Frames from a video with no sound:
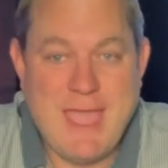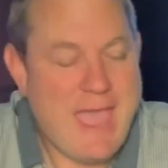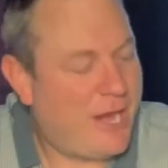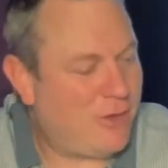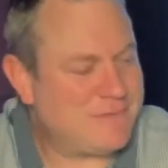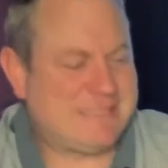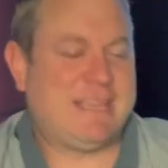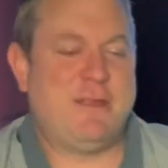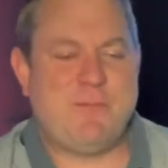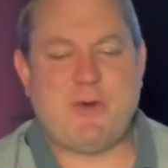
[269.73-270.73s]
And all of a
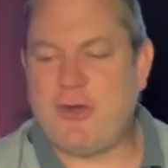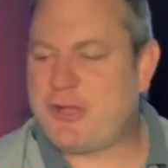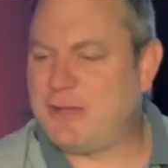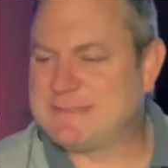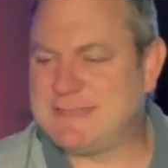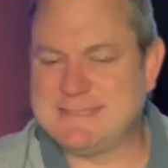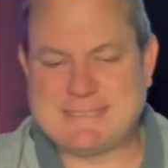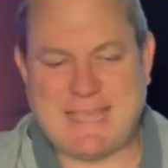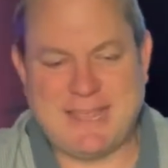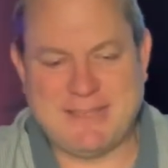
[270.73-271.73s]
sudden, Paul comes in
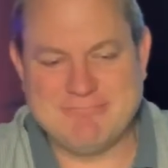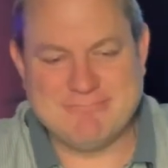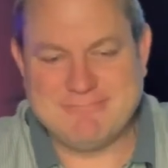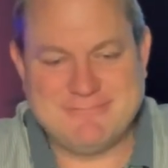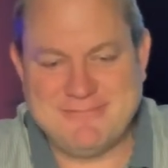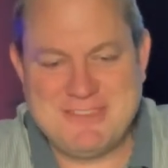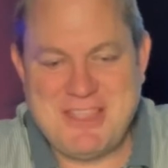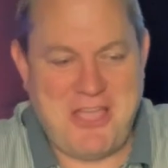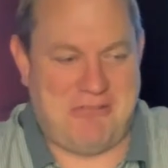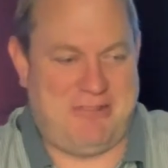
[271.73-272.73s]
saying,
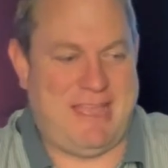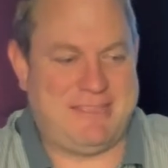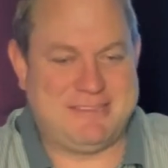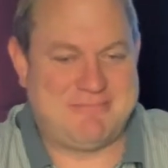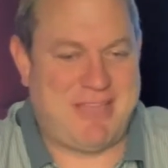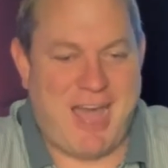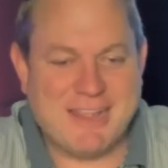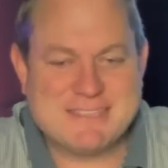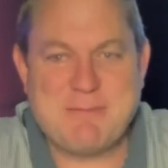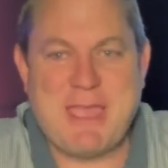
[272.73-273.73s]
no, like,
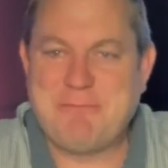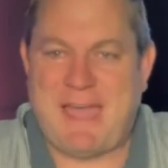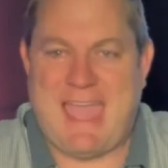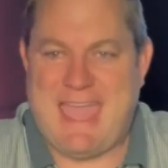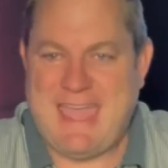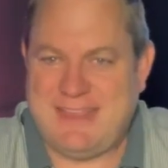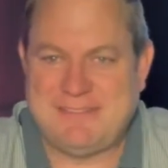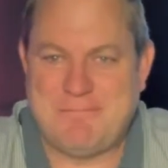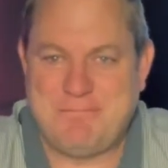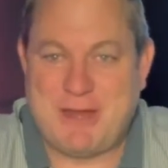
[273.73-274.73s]
gods made by hand,
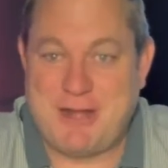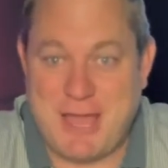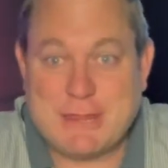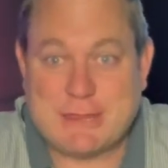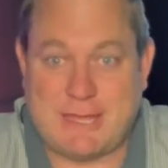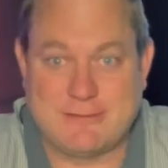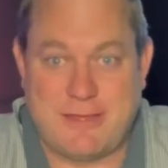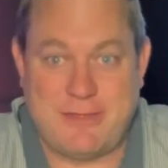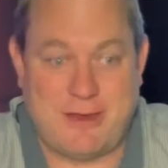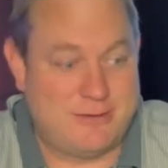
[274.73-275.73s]
they're nothing.
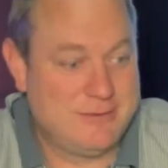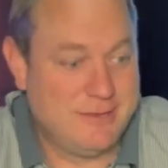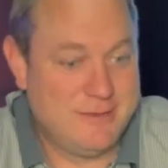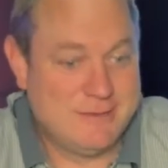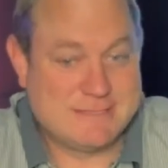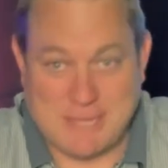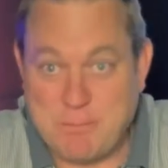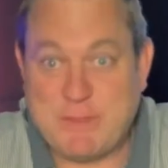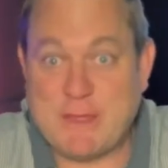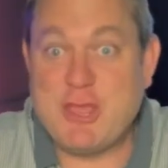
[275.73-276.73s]
They're
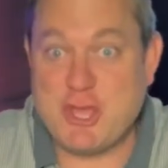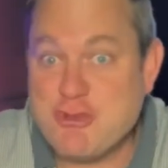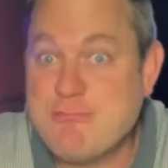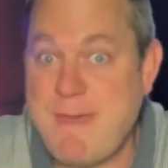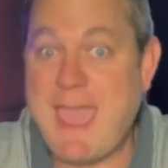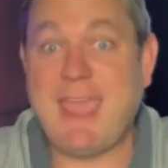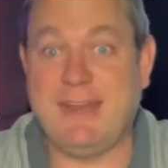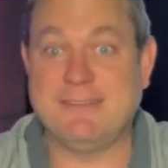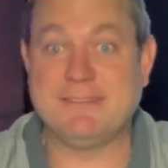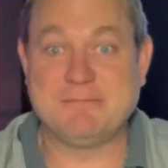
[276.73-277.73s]
something that you
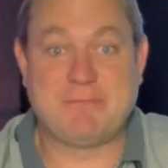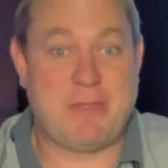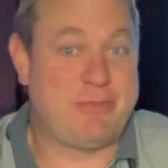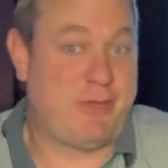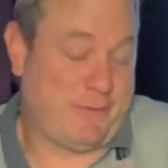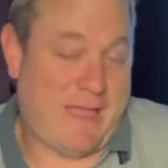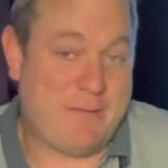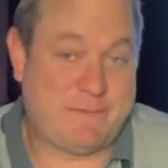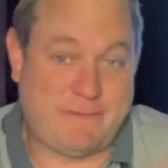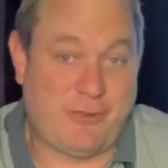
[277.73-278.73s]
made. Those
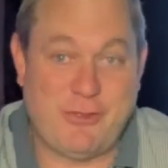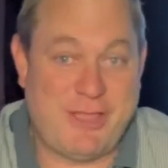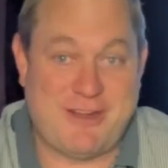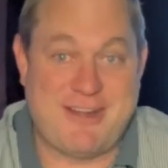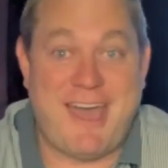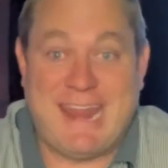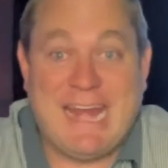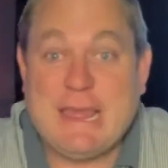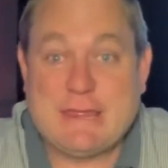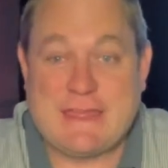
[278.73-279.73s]
absolutely are not
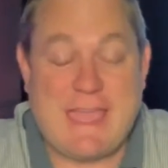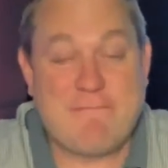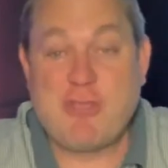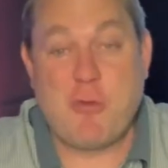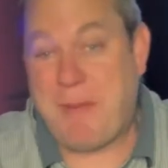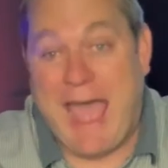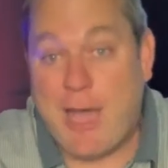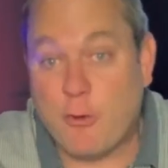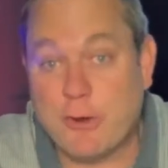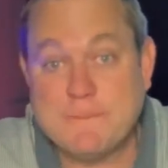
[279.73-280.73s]
anything. They have no
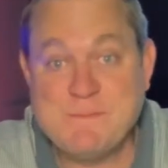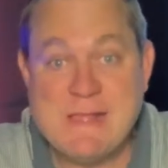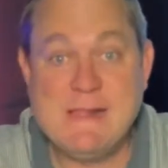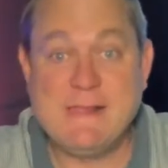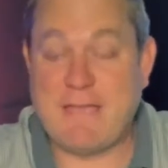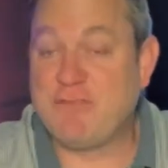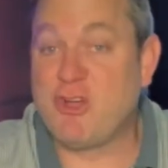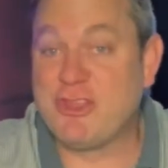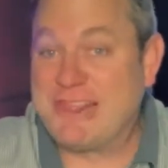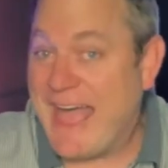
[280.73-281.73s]
power. They have
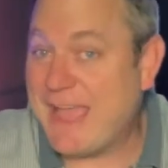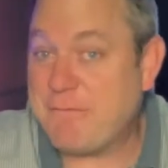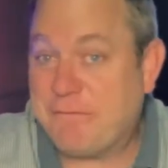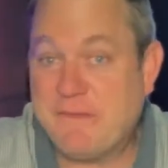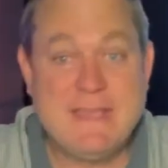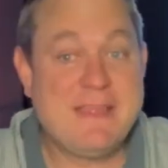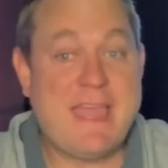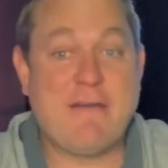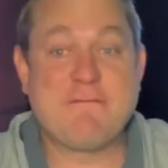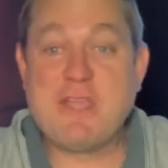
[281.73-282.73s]
no life.
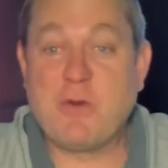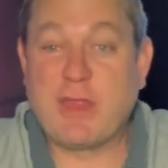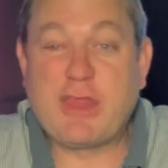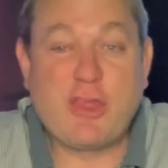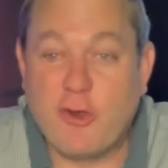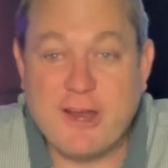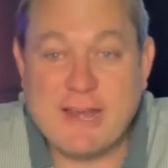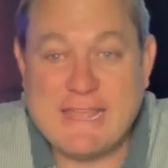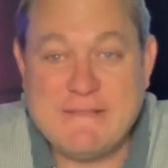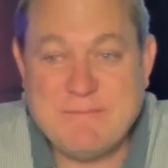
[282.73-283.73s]
They have no
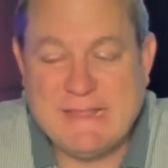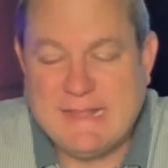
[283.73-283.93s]
authority.